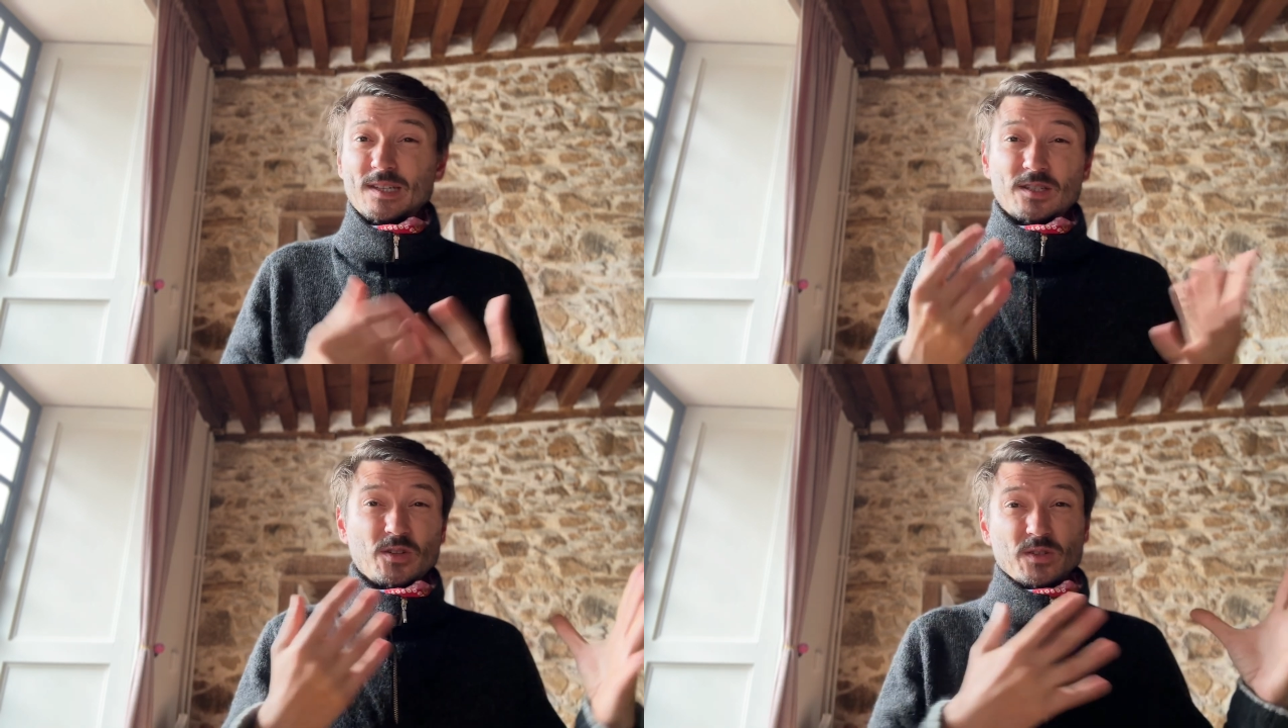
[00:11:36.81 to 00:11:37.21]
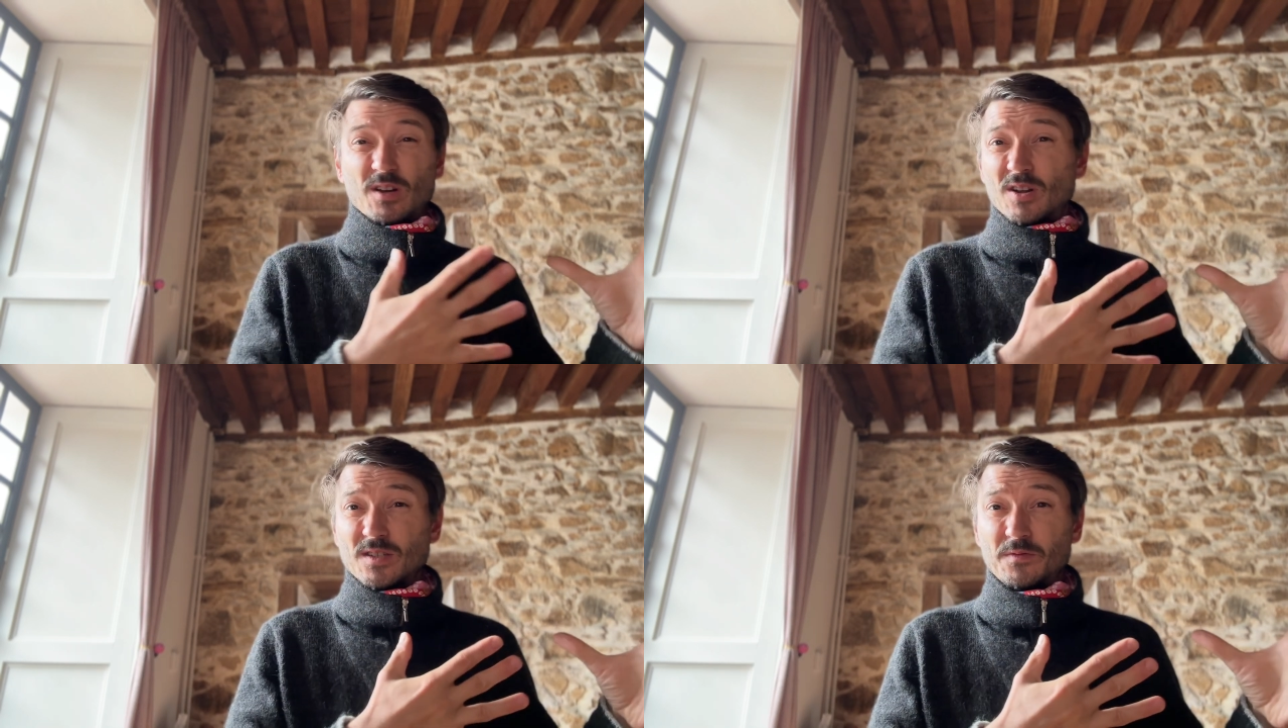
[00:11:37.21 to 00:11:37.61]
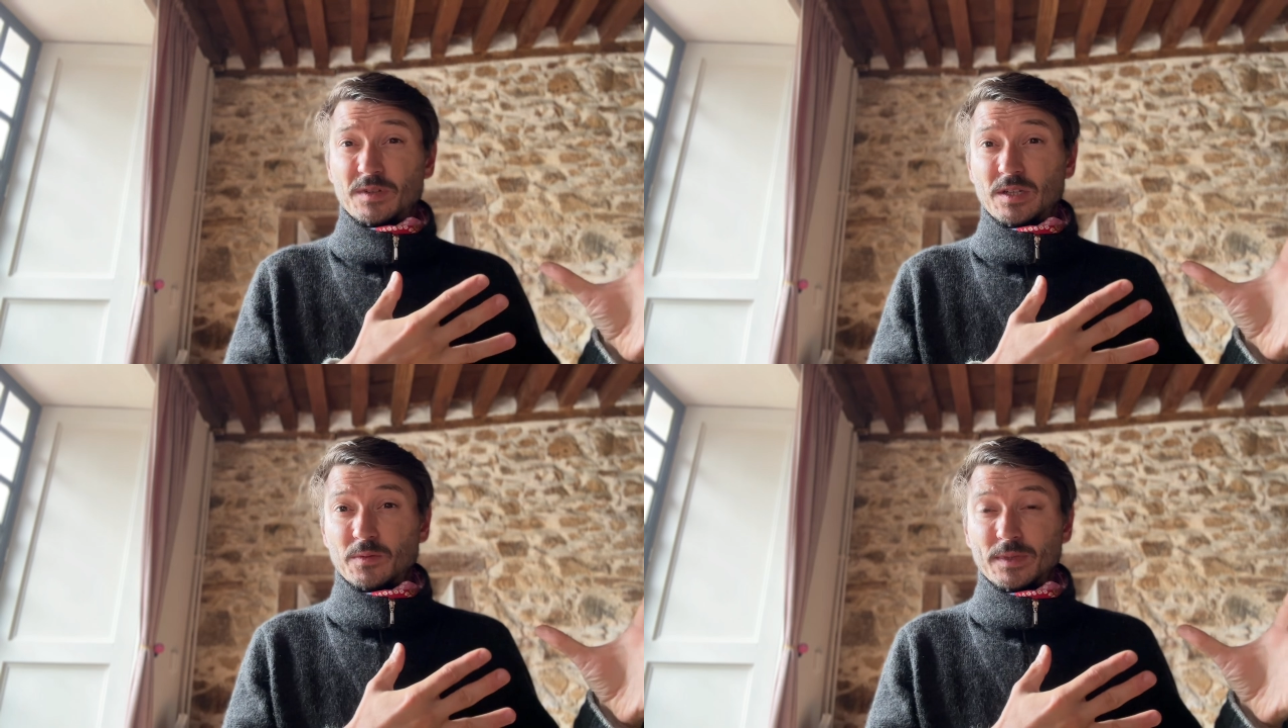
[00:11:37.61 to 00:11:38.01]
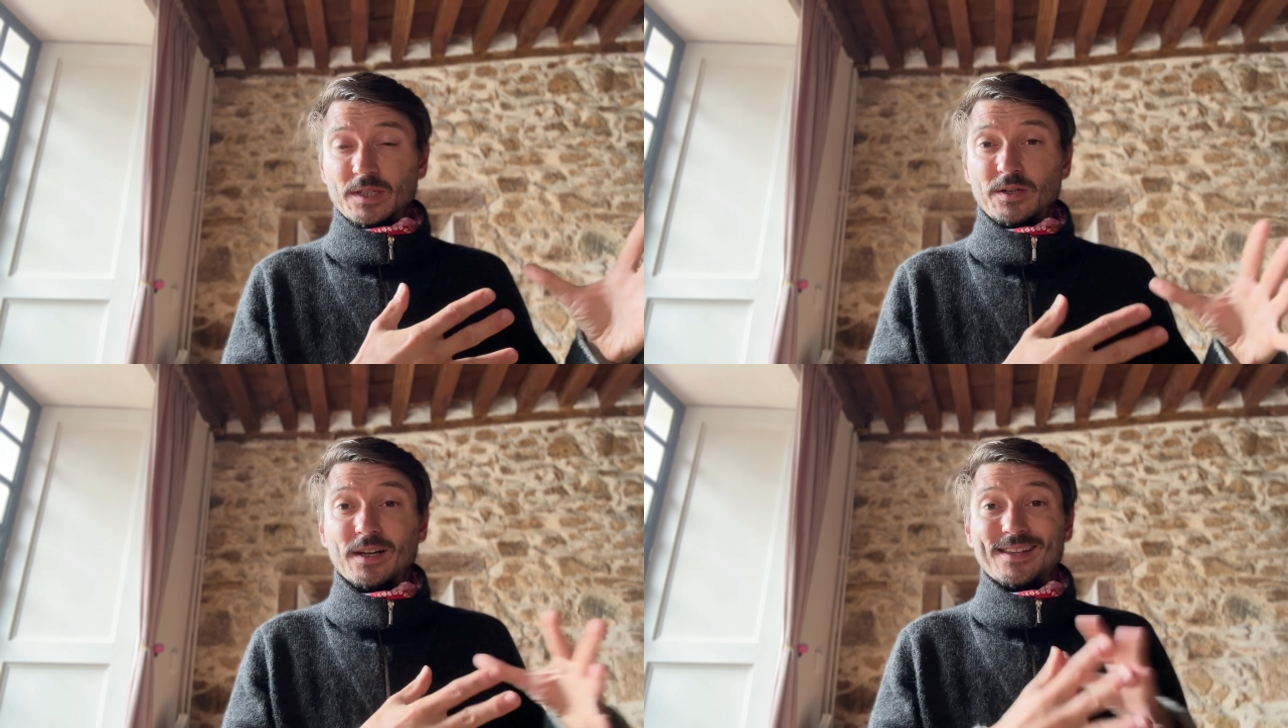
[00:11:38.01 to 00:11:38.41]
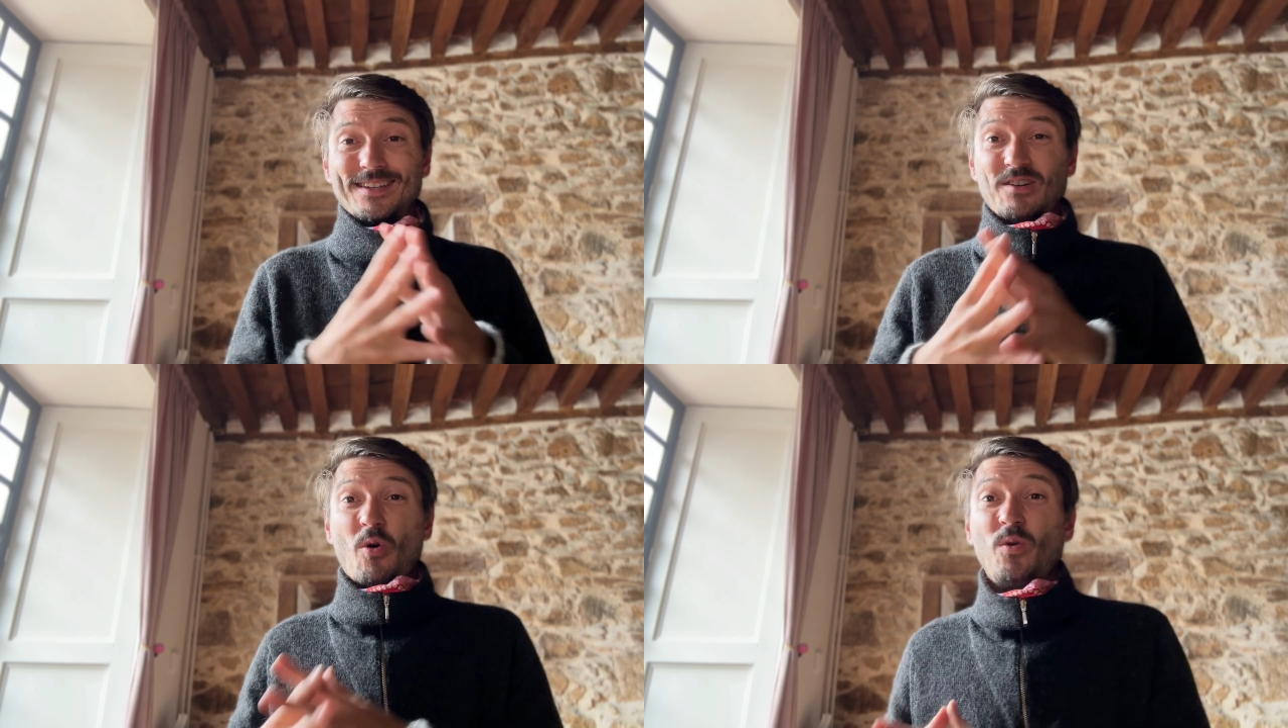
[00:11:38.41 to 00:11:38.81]
There's also lots of video material
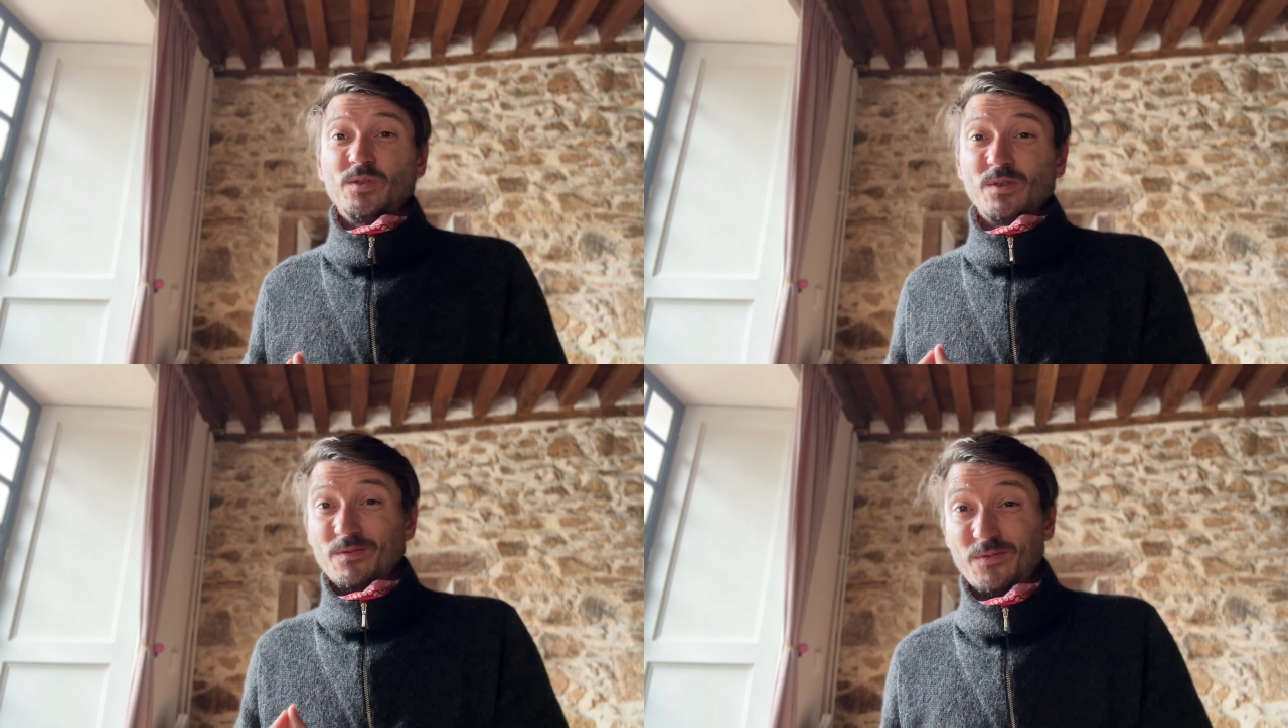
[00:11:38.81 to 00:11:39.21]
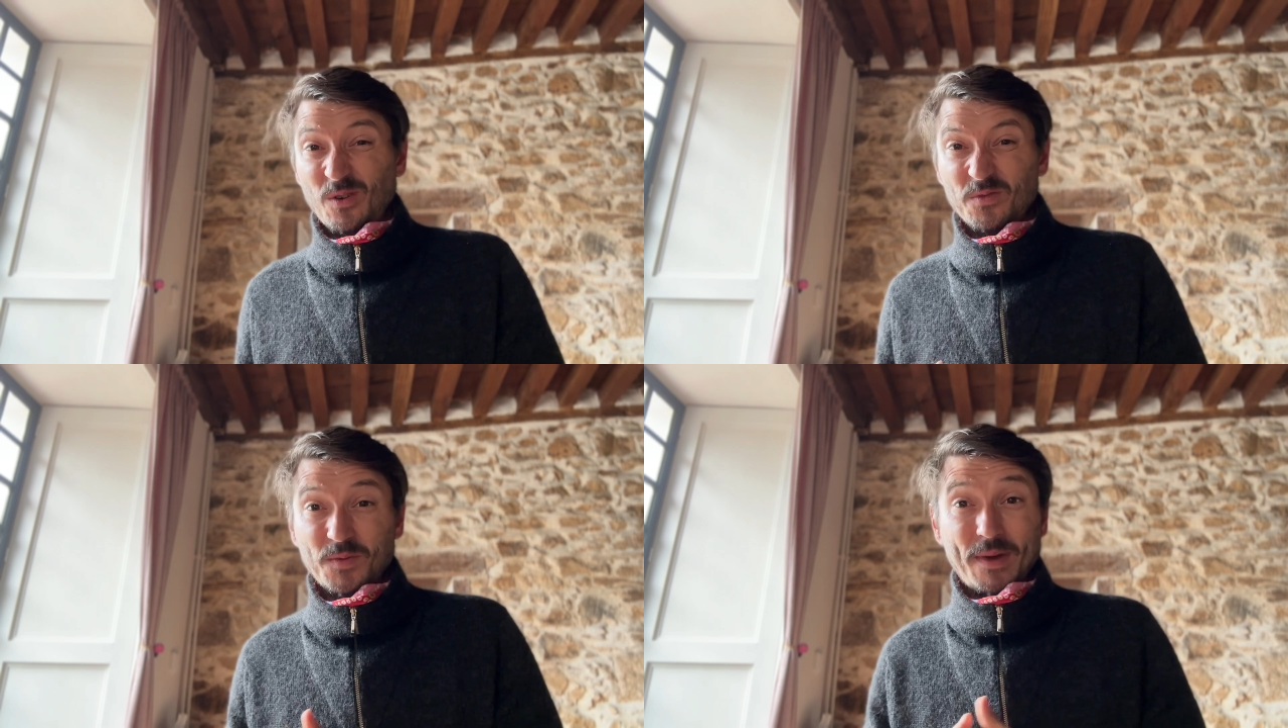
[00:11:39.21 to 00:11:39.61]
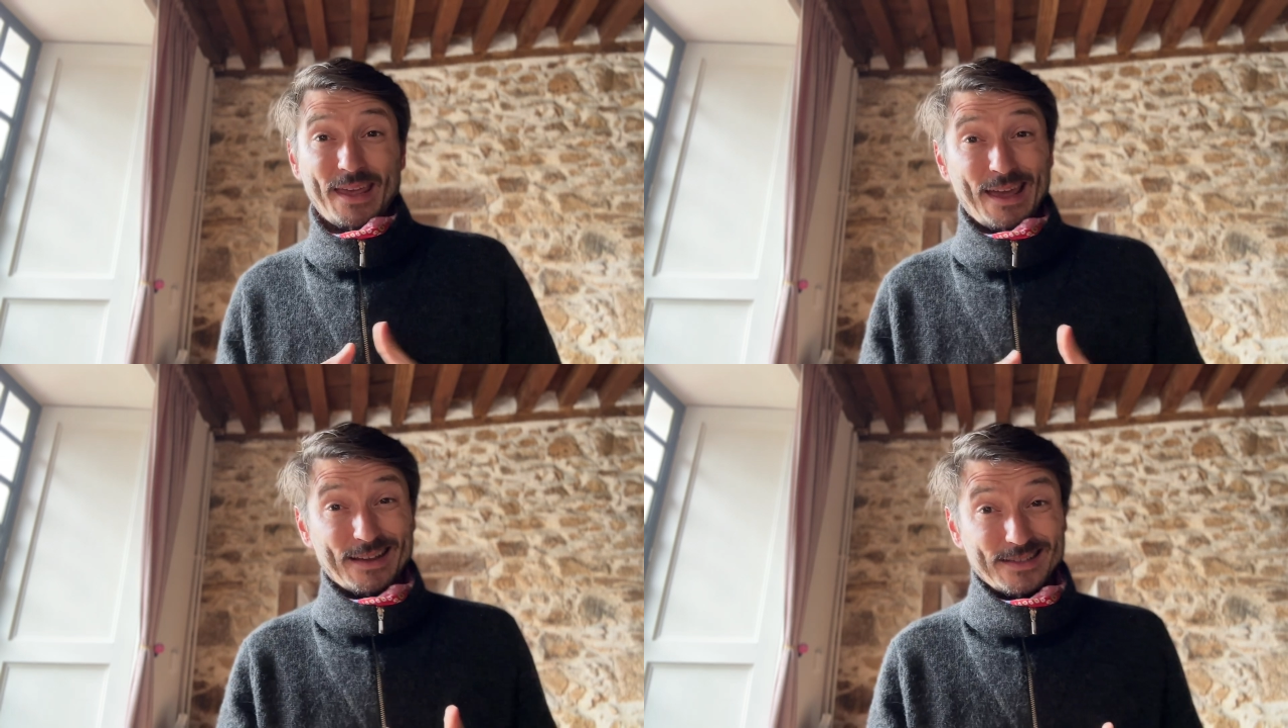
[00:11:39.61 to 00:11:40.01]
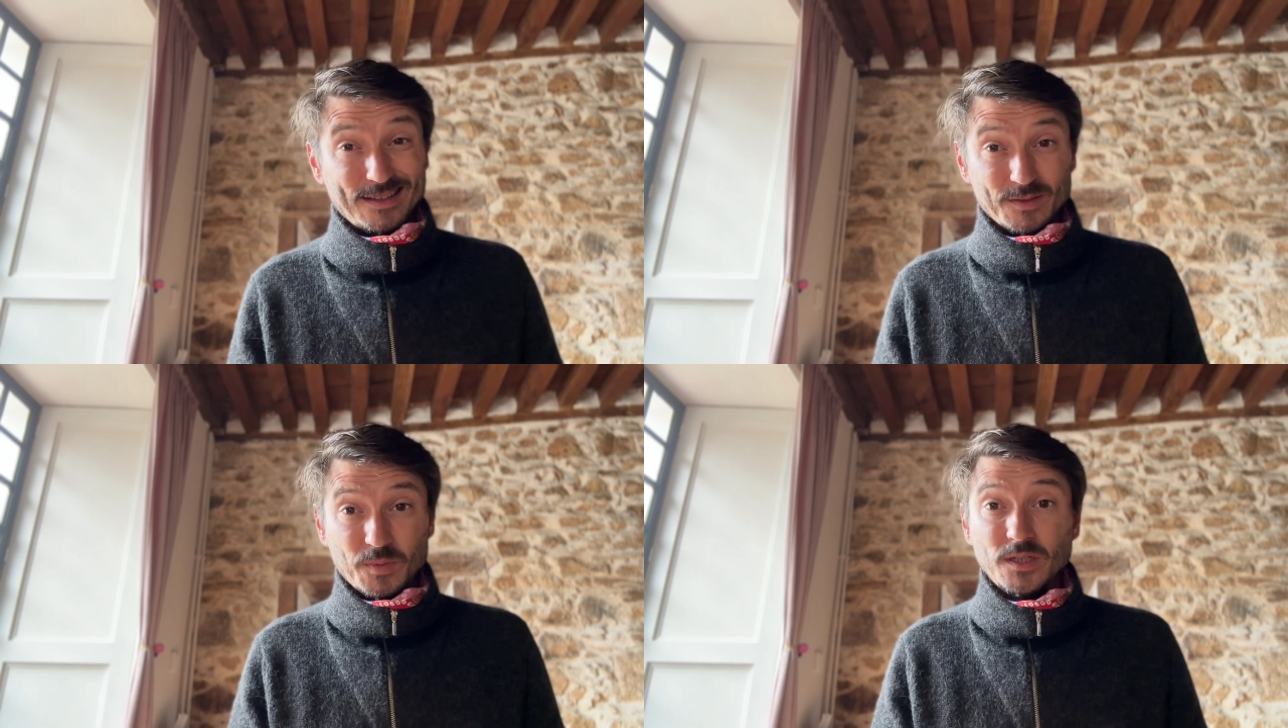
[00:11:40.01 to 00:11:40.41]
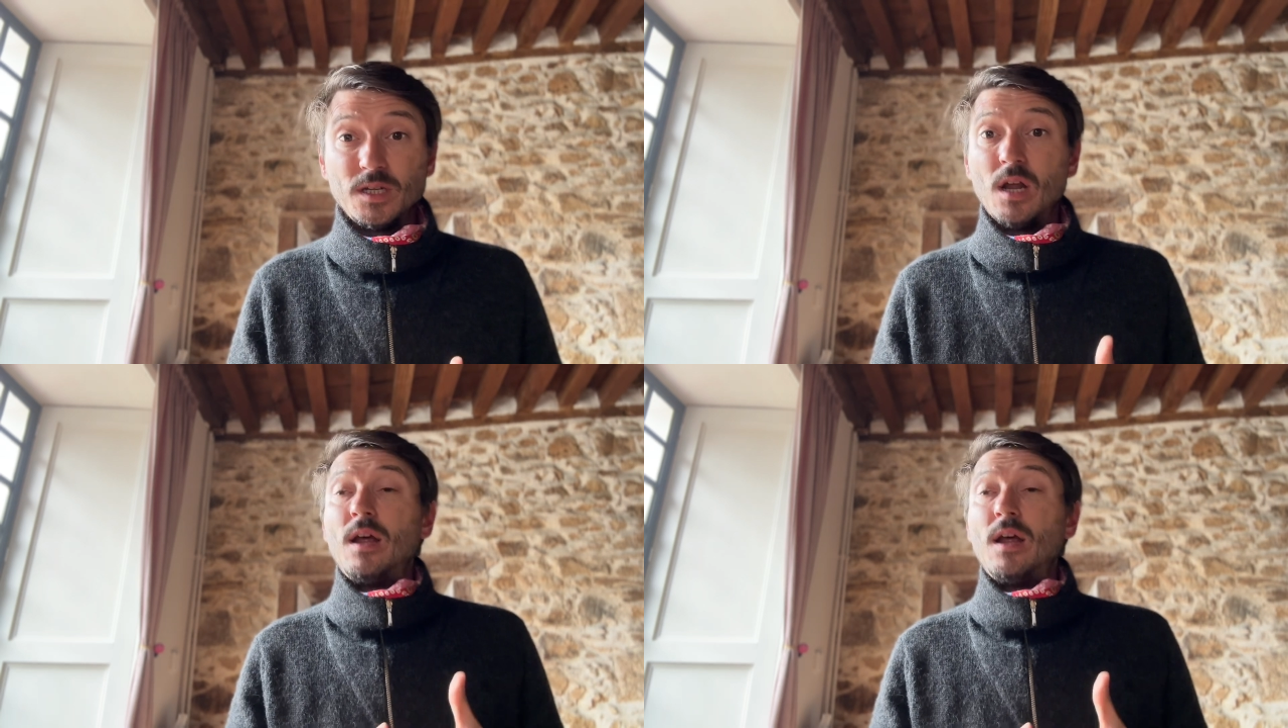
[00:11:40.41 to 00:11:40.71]
that also involves my ex-husband.